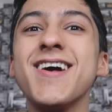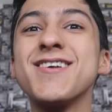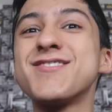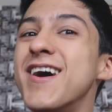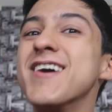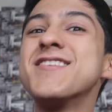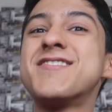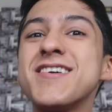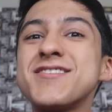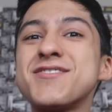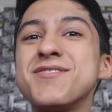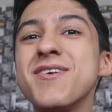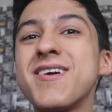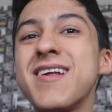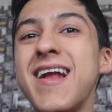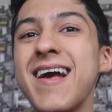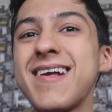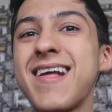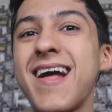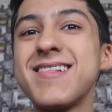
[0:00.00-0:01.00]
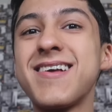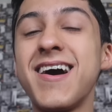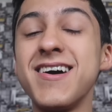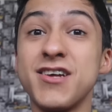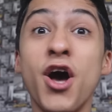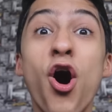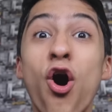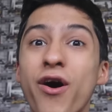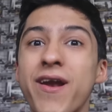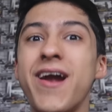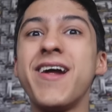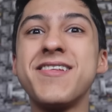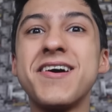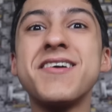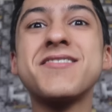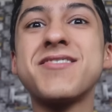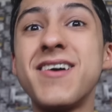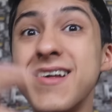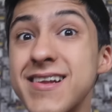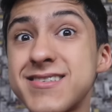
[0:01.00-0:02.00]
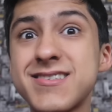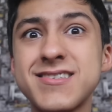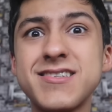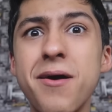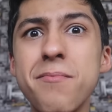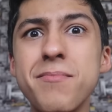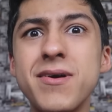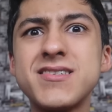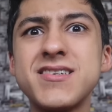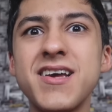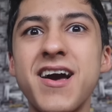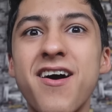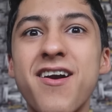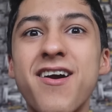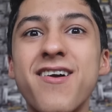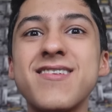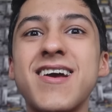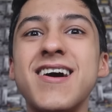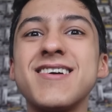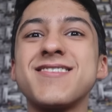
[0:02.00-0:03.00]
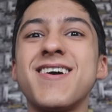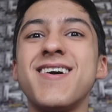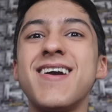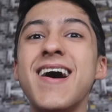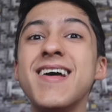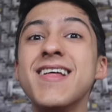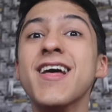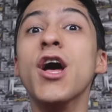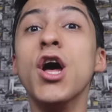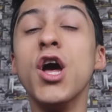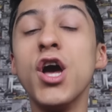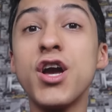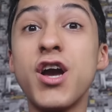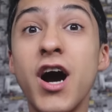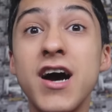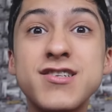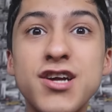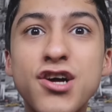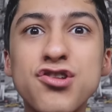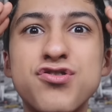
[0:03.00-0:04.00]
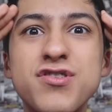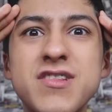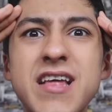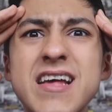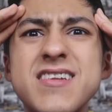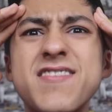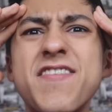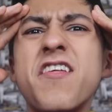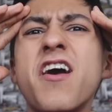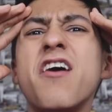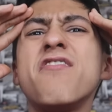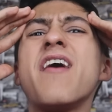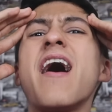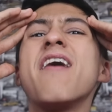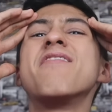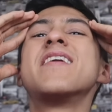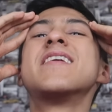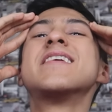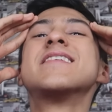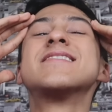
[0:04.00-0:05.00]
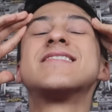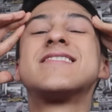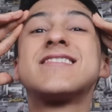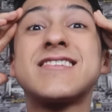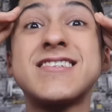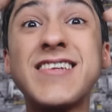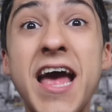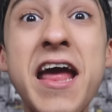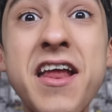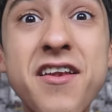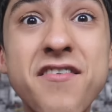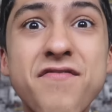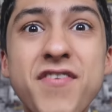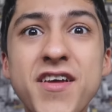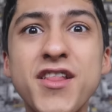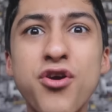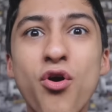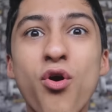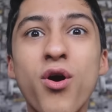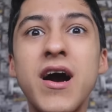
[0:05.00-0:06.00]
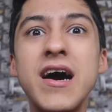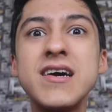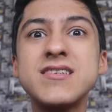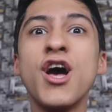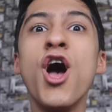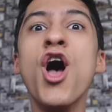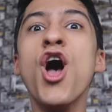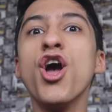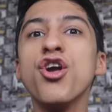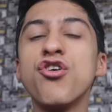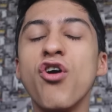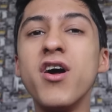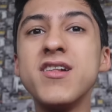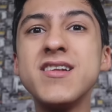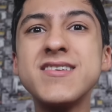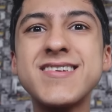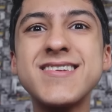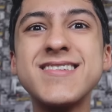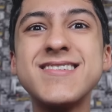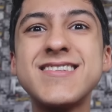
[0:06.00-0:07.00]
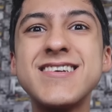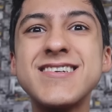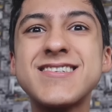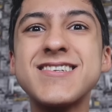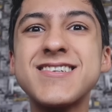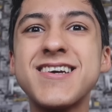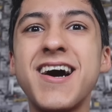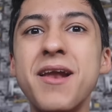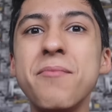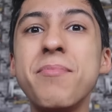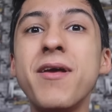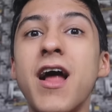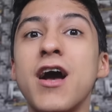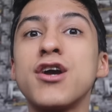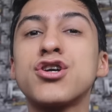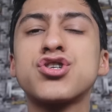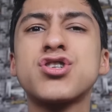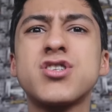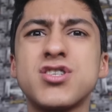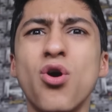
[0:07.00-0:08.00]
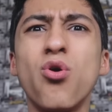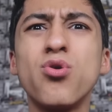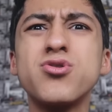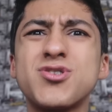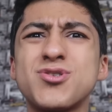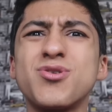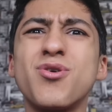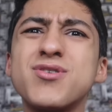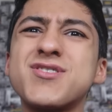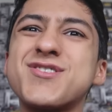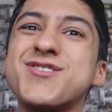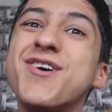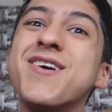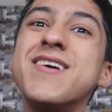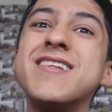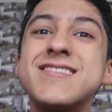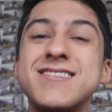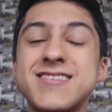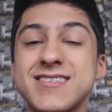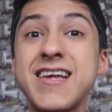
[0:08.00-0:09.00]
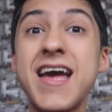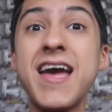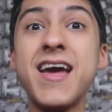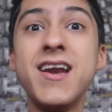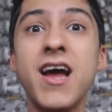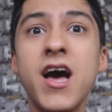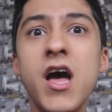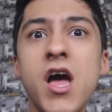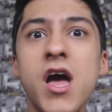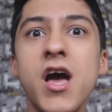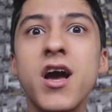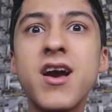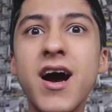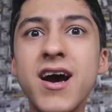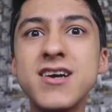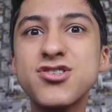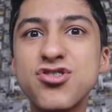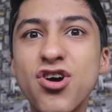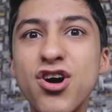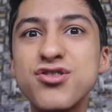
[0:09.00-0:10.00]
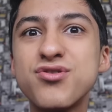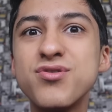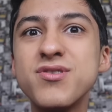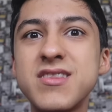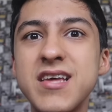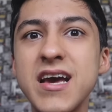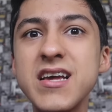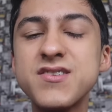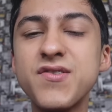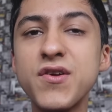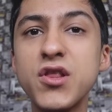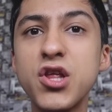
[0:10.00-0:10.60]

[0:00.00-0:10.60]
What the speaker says: So I just look like that, guys. Alright, guys. So let's stop messing around, guys. Alright, guys. On today's video, we have an insane video, guys. Yo, this is gonna be like so insane, guys. So on today's